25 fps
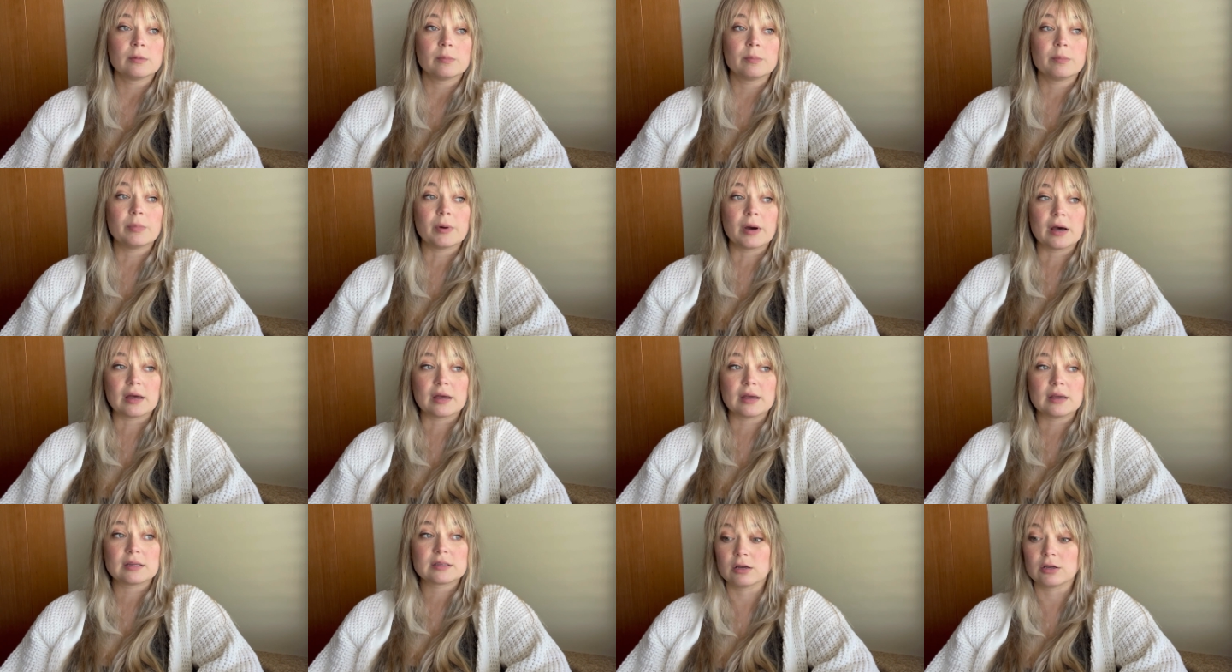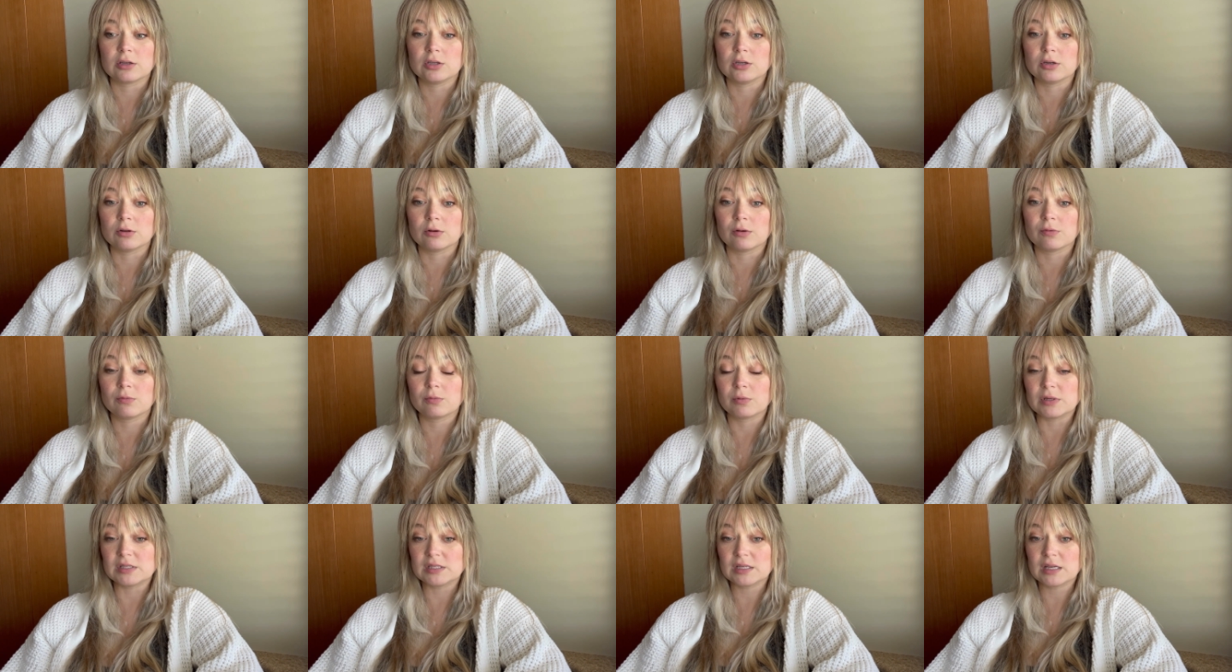But, you know, if
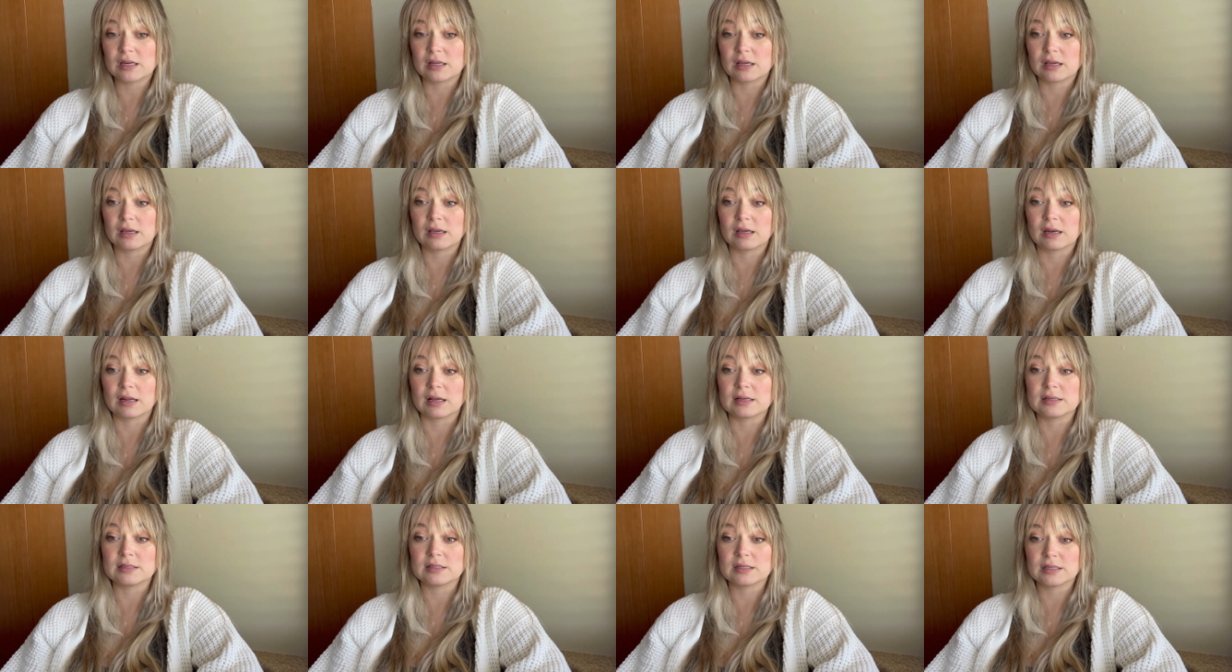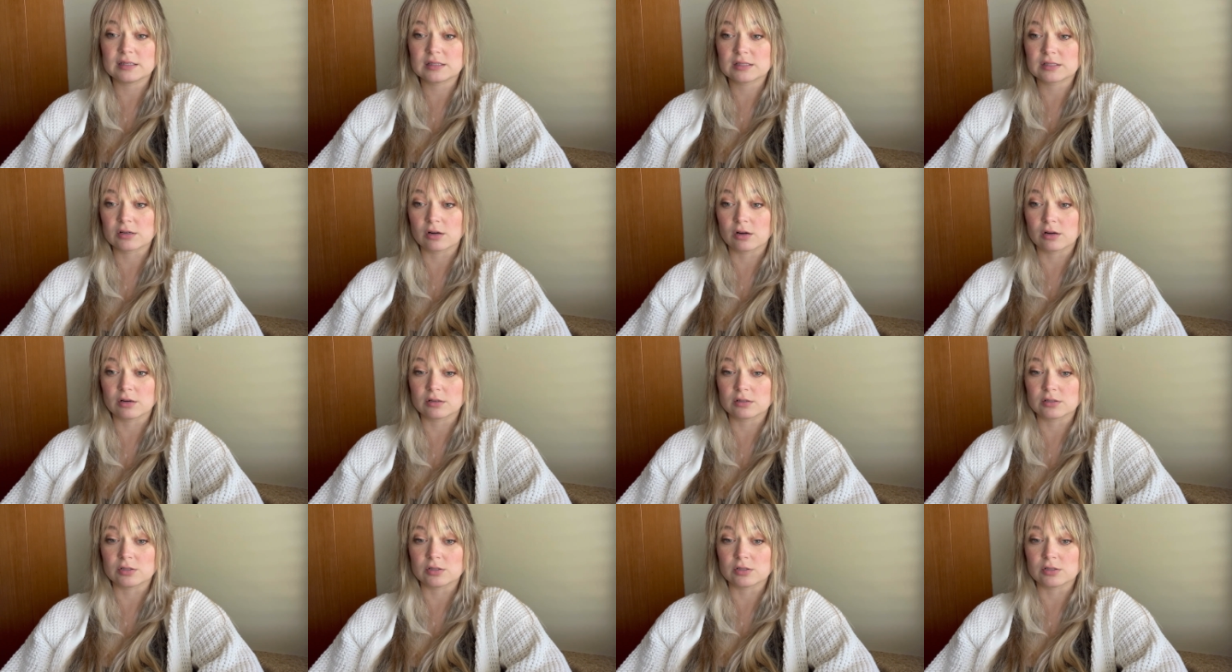we didn't and I did start